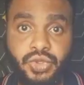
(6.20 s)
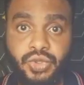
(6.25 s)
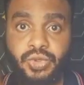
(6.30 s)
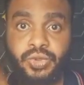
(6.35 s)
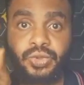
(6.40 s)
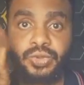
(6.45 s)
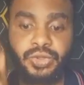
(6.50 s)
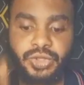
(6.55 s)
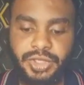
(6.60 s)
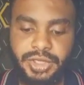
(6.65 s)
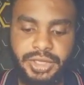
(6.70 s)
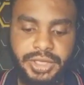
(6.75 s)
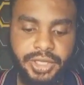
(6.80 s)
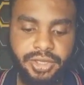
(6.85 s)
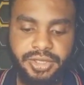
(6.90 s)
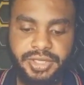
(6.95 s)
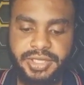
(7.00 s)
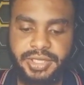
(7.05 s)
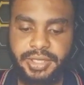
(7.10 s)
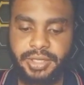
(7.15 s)
2,
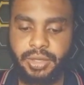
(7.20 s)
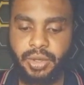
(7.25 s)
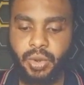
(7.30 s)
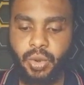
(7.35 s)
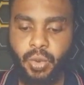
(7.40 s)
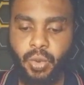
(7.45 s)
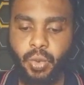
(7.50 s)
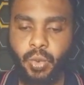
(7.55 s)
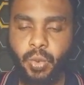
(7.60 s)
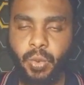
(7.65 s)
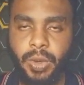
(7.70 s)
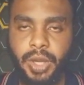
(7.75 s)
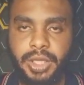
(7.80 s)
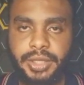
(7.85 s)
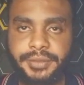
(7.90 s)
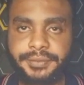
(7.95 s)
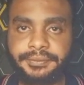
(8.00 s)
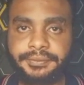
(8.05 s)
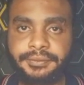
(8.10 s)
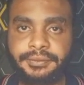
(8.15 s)
Chelsea
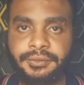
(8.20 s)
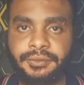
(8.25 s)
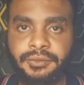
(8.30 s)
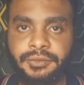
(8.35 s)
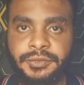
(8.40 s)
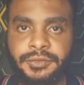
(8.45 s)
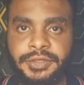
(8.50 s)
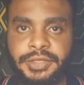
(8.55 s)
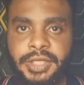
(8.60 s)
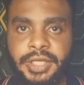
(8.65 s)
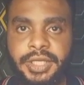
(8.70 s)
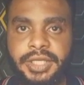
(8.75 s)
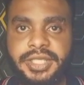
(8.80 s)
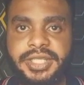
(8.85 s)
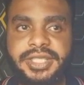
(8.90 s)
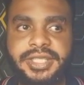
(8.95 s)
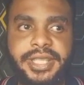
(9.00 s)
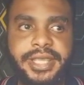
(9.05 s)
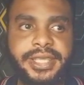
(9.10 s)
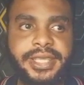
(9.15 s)
1. It
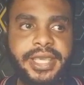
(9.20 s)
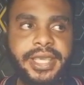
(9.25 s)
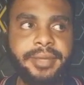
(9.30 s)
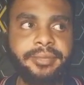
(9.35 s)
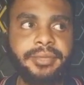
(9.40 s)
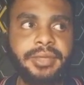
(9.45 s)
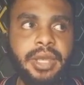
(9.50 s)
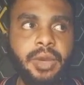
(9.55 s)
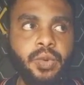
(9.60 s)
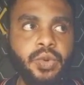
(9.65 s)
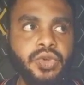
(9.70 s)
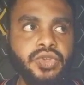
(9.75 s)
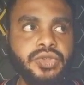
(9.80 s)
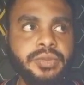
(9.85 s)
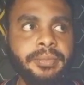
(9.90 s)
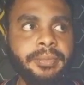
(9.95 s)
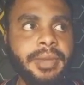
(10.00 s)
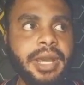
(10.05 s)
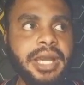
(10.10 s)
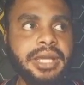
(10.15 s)
is a game that was
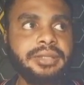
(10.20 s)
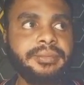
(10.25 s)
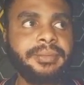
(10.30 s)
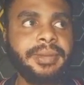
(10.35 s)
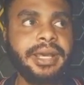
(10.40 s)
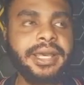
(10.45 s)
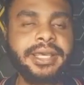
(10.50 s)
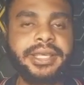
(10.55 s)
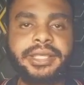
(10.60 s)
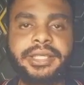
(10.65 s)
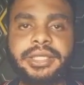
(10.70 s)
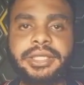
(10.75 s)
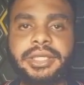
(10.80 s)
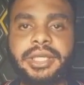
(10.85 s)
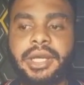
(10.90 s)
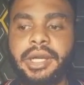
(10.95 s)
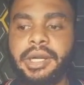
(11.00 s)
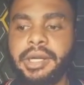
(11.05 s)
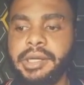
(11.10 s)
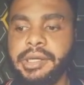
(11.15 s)
marred by
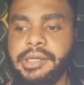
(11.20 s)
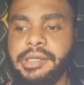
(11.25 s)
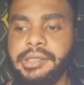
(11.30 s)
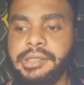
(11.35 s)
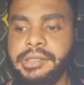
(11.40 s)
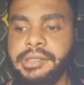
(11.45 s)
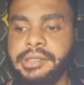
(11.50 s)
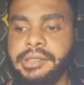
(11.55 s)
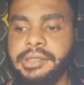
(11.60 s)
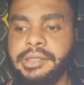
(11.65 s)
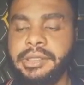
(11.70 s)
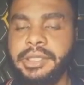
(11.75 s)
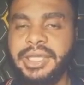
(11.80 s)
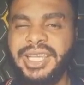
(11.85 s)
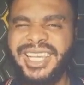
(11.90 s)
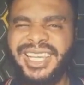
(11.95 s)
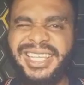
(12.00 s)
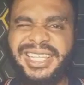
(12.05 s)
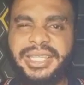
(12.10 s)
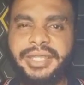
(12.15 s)

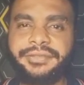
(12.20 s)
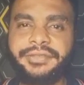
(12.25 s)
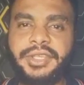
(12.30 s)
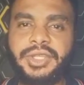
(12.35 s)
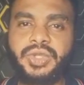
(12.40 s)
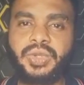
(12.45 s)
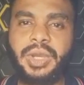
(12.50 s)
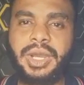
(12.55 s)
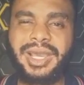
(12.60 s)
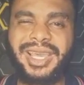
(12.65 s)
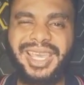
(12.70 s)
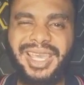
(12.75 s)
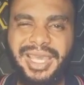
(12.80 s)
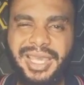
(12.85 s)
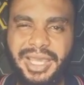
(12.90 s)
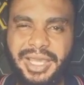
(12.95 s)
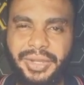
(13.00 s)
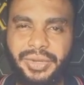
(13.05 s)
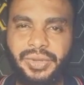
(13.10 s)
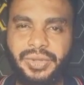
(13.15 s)
individual
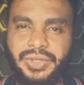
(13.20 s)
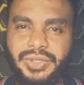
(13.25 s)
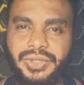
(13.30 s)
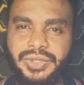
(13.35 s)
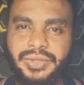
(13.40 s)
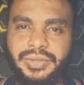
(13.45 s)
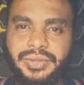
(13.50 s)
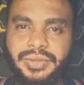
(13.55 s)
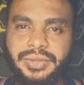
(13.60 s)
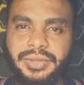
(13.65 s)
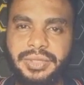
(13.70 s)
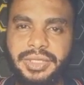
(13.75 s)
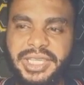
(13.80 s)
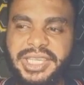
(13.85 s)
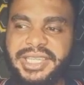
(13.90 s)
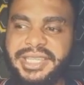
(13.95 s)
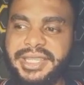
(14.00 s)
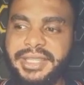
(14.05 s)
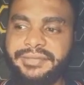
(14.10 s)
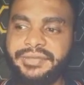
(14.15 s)
errors,
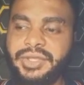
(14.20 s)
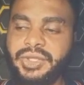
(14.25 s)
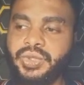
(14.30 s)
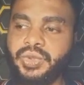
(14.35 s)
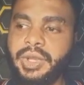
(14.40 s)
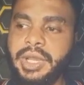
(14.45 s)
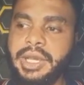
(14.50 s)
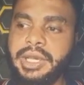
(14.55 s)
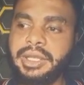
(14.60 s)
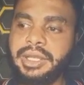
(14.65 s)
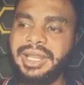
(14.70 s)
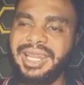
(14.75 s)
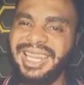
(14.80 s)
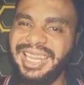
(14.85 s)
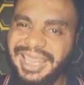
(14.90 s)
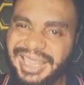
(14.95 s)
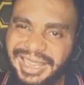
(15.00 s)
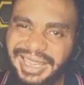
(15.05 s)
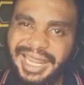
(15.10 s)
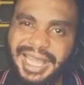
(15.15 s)
individual
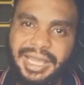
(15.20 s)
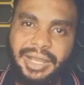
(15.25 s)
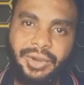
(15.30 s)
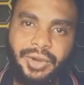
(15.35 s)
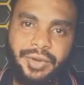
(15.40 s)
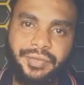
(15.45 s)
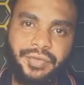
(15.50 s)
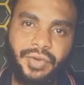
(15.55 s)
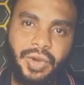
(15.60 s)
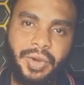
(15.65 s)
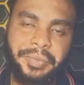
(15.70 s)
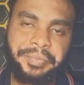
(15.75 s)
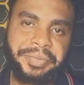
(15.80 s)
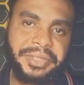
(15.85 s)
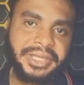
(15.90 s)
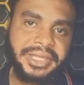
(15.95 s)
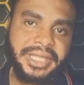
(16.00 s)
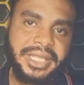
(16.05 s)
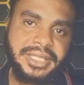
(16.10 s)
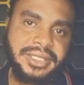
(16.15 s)
lack of
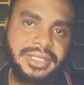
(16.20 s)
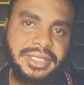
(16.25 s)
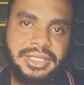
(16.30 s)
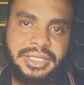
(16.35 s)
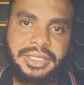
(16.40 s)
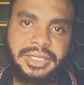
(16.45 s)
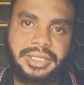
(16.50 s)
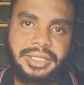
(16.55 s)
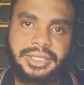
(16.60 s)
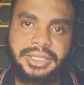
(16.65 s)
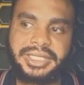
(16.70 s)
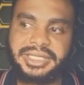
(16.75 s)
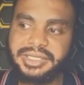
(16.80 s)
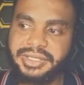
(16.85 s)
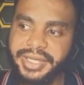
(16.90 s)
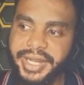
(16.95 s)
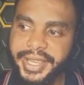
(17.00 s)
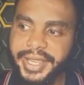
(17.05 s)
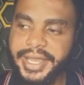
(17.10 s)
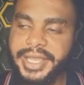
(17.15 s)
competency. The
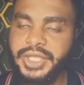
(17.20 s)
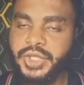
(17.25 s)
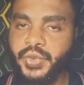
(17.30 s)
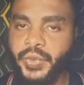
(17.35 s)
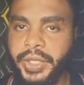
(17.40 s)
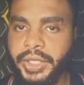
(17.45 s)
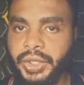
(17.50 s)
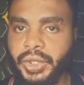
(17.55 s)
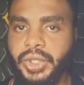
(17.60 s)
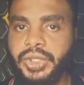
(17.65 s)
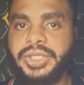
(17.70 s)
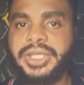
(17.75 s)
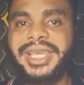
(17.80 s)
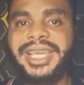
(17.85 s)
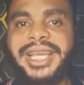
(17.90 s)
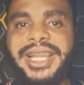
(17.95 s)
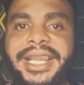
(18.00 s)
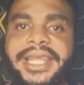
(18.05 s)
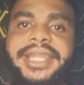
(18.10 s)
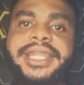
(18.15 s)
strikers were
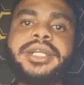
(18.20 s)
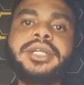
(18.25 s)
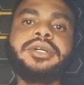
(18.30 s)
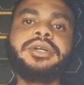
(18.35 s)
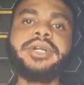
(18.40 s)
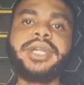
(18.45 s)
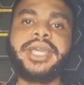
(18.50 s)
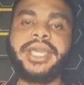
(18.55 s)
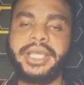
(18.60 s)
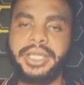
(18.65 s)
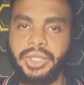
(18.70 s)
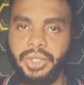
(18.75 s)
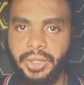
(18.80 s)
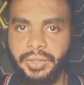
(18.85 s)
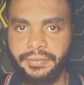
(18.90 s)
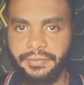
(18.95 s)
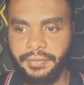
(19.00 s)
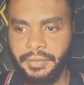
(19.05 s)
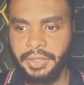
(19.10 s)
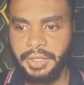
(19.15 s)
not clinical enough.